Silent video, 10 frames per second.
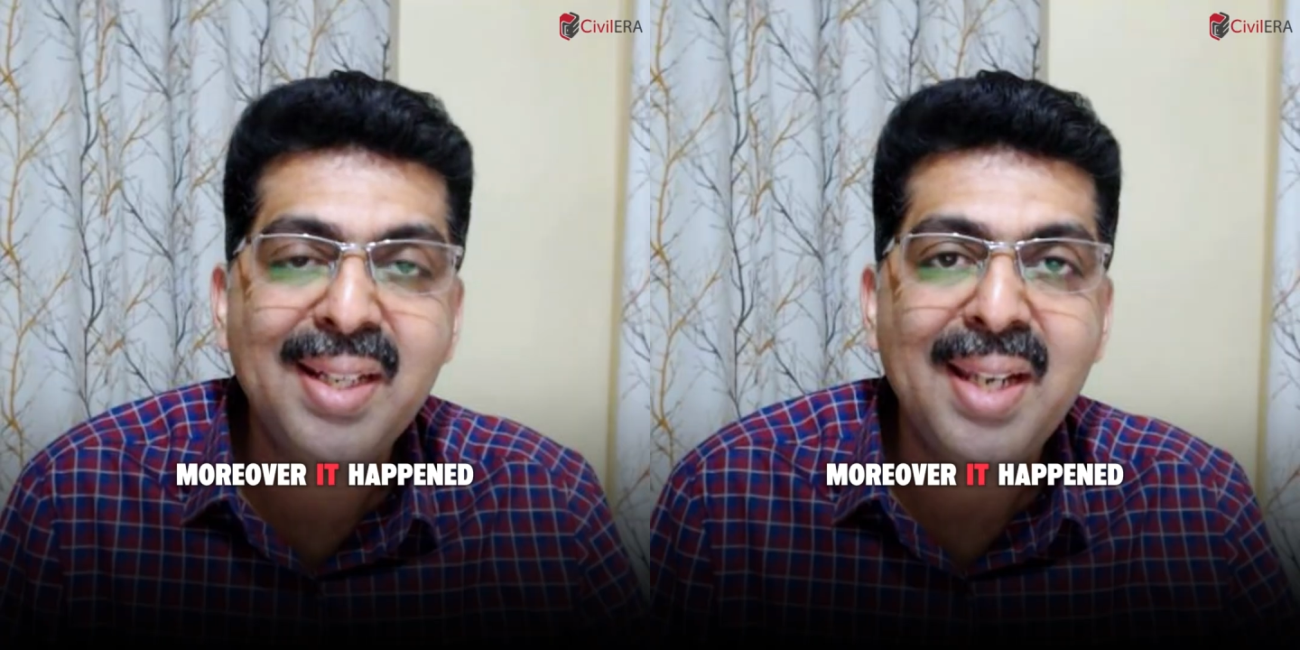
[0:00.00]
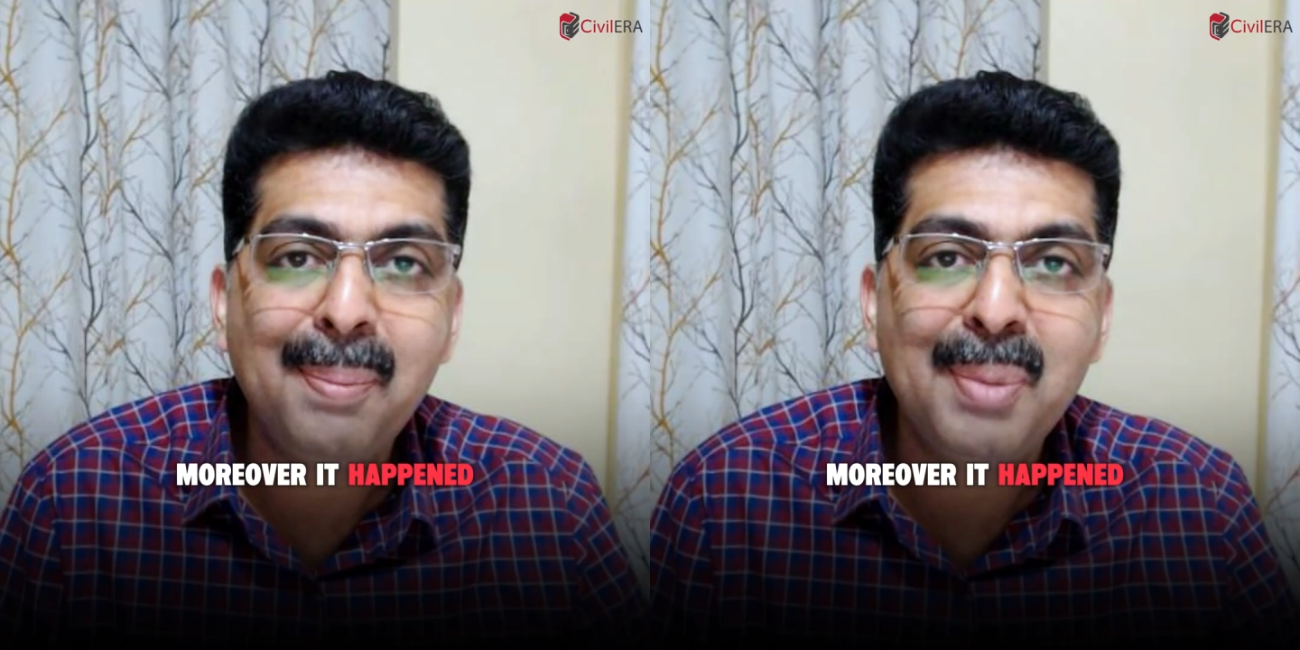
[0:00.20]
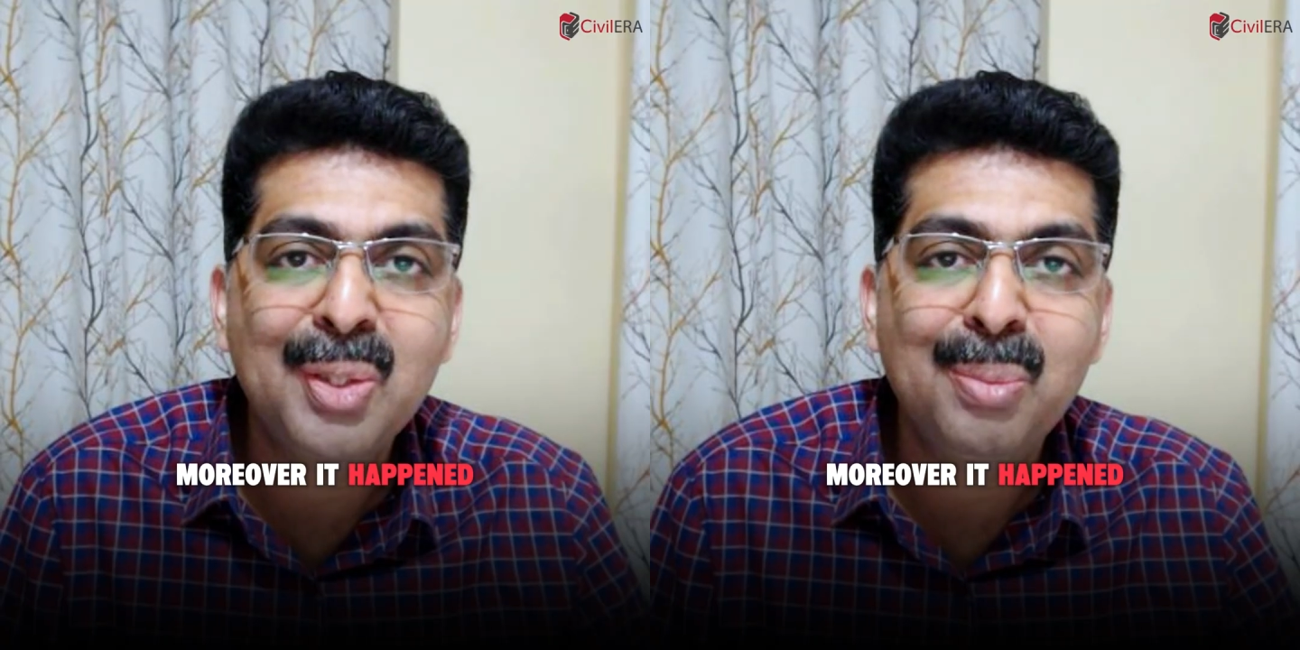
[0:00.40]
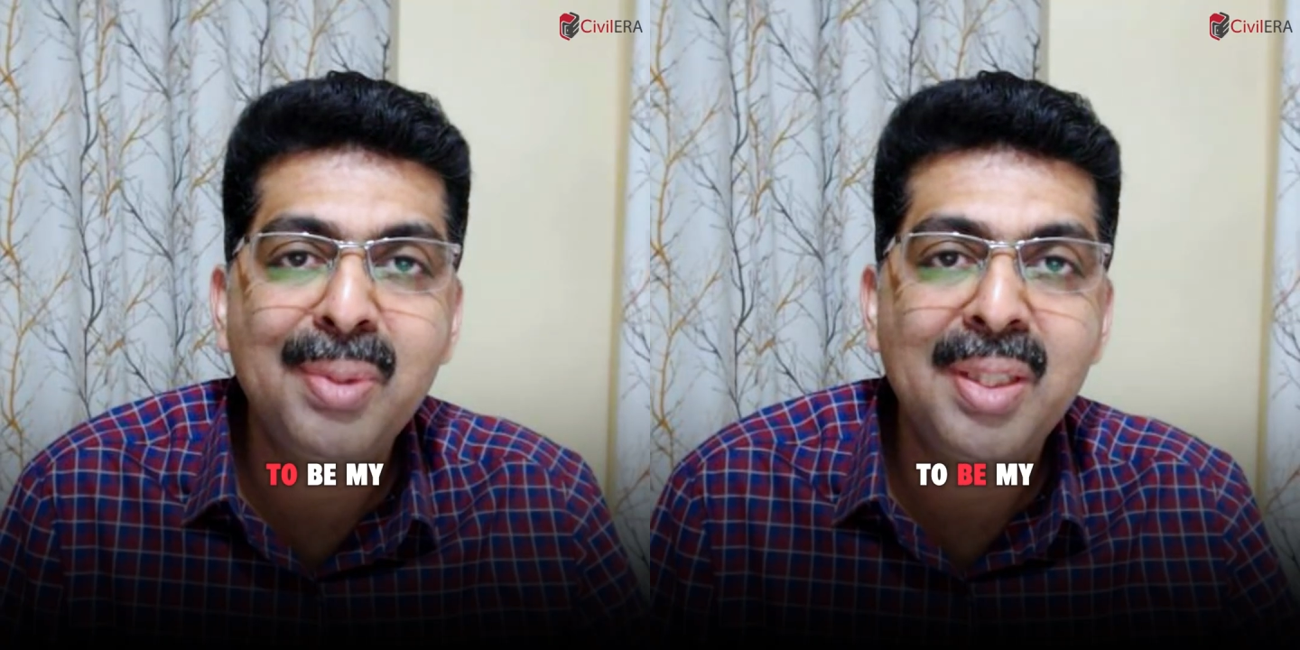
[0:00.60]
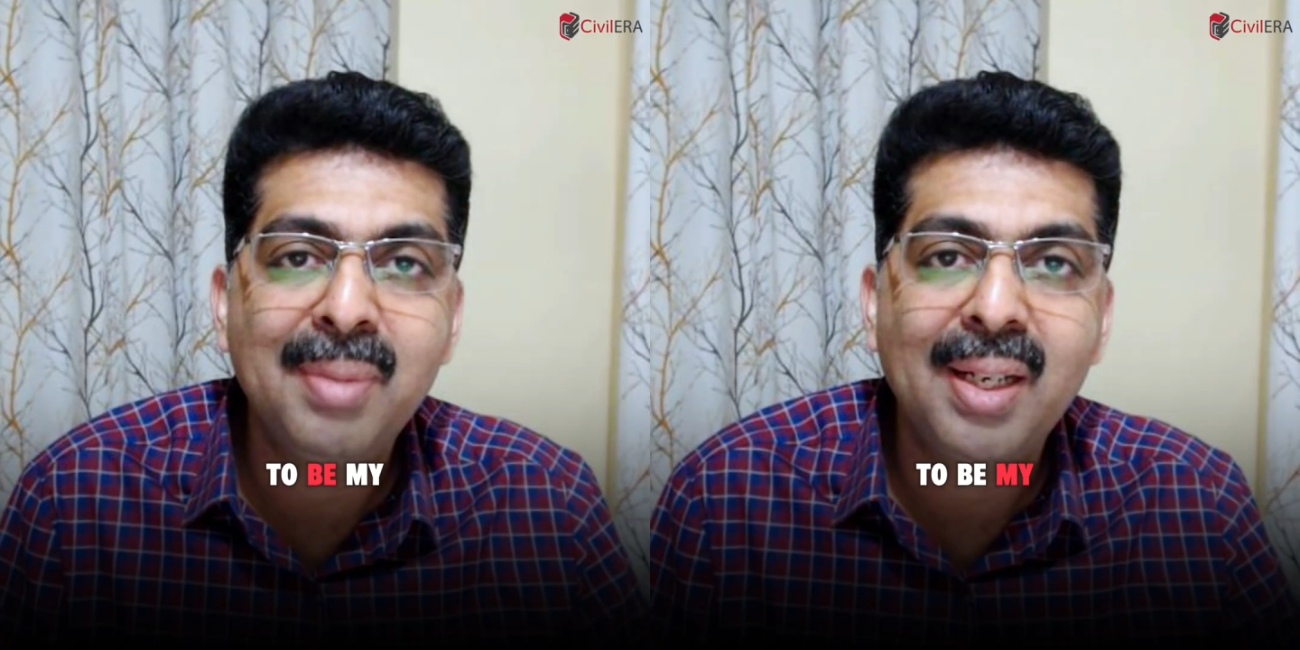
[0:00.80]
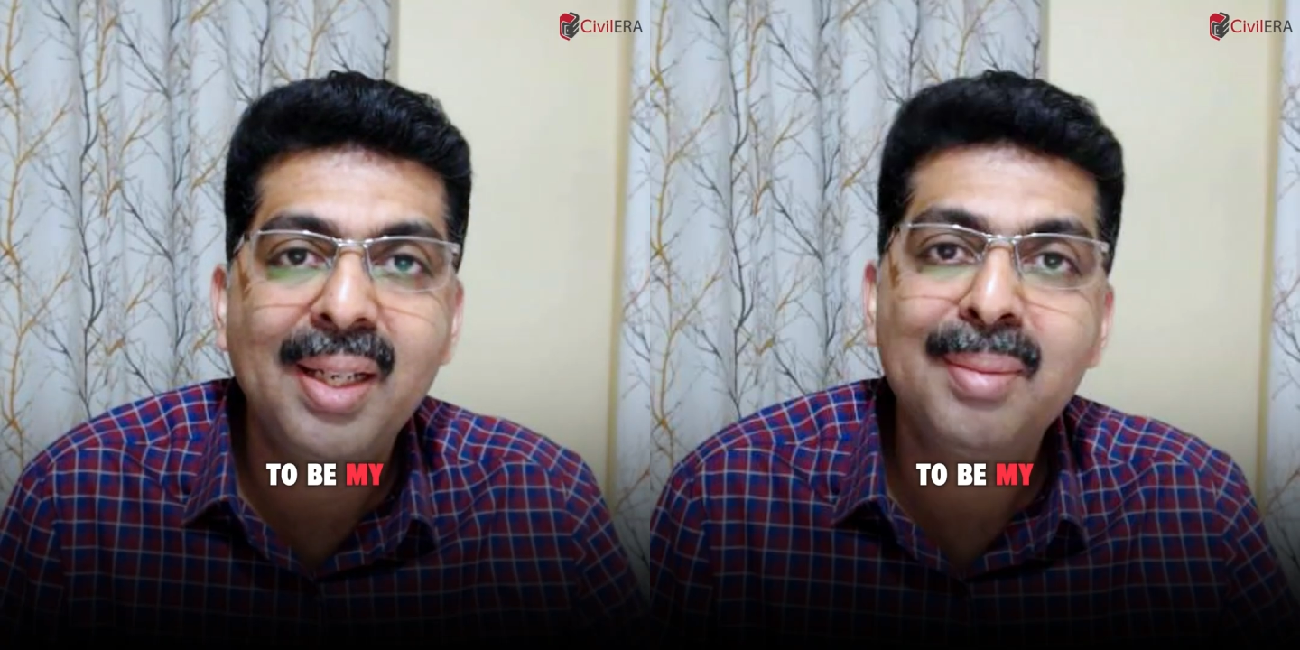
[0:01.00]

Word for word: it happened to be my